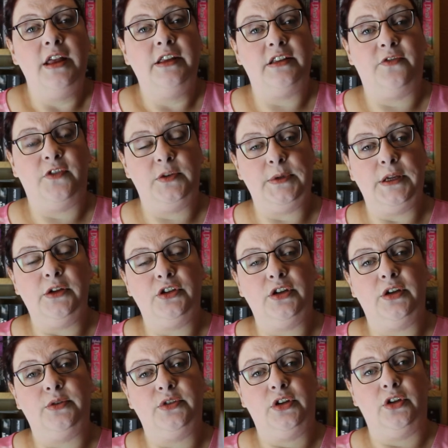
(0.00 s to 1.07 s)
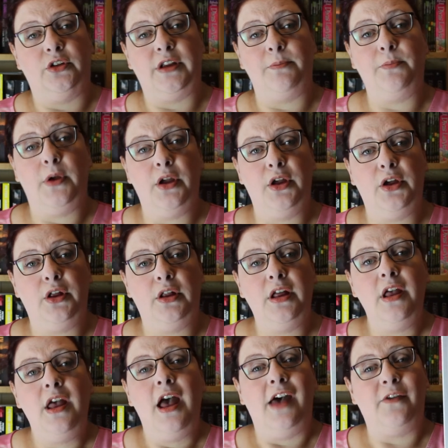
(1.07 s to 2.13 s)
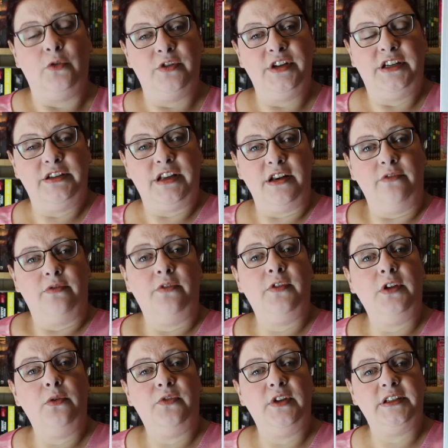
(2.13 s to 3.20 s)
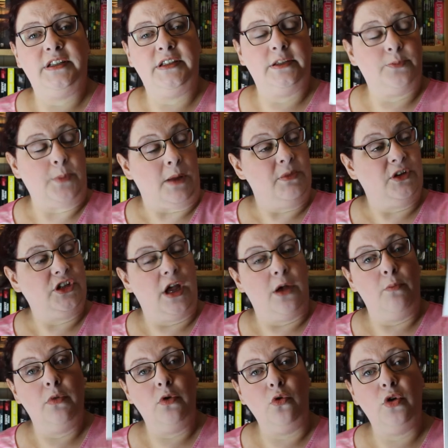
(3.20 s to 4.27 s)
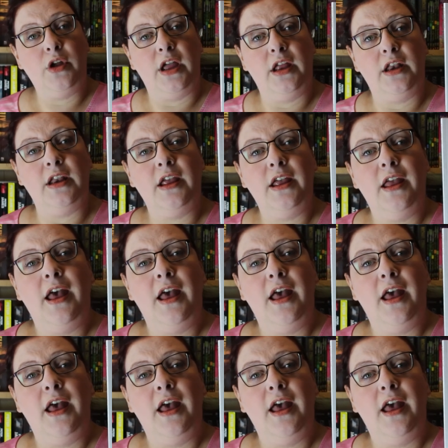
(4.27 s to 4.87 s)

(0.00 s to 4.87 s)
the first book I'm going to show you is A Girl Named Pearl. I've already done a review of this. This is by Michelle Morgan.